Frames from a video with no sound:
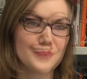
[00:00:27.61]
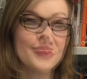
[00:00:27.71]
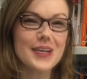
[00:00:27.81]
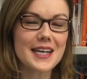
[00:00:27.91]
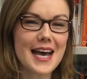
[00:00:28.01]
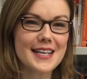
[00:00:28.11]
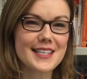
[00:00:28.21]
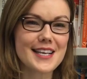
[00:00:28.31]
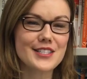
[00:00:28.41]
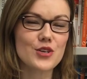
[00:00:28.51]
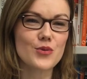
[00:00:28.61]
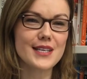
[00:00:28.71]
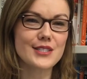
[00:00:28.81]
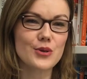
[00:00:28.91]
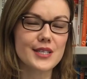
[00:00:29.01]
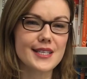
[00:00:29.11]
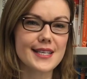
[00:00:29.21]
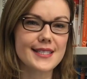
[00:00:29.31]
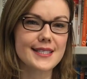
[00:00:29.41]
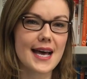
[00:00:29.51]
Limited access to resources